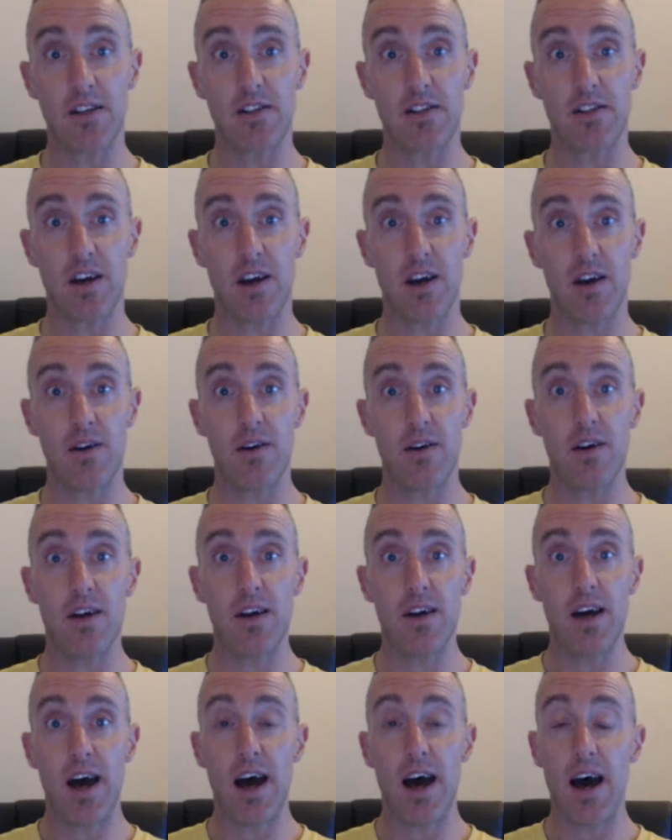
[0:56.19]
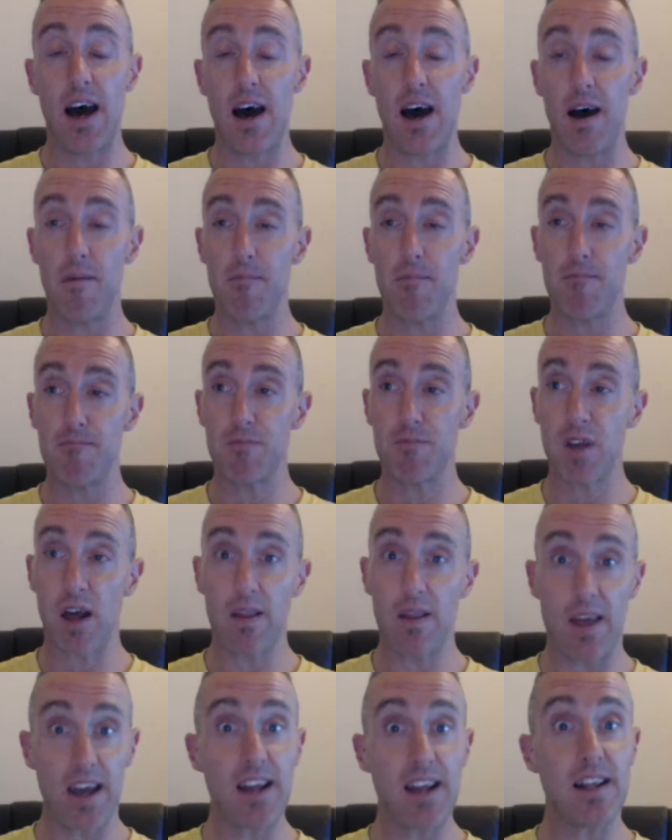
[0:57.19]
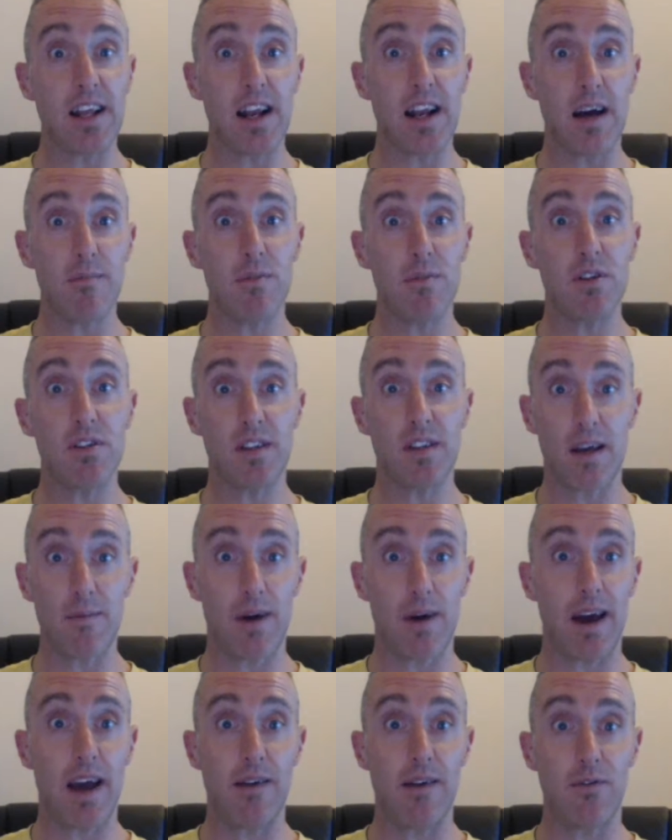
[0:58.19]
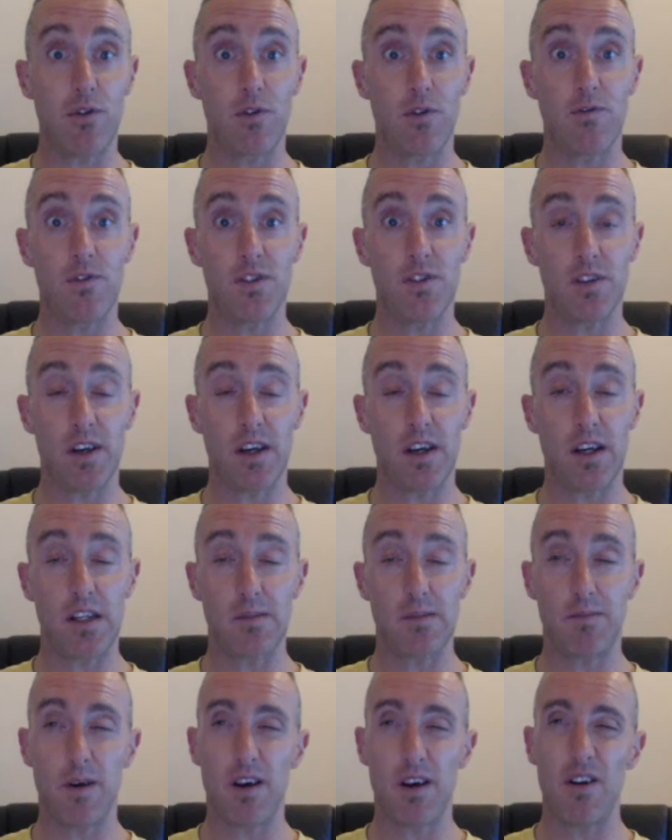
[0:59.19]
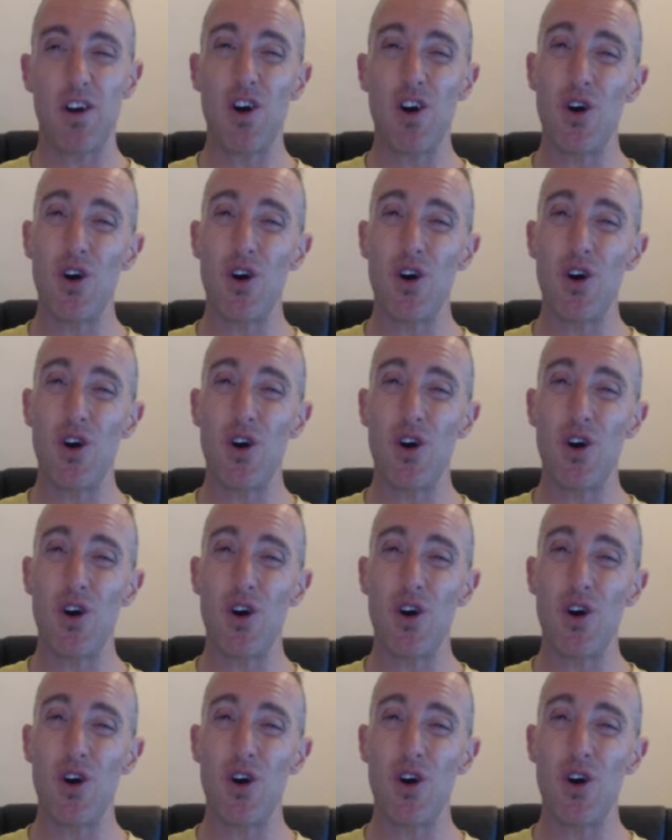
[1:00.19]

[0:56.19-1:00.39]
So they hit their numbers and they may have good physiques, but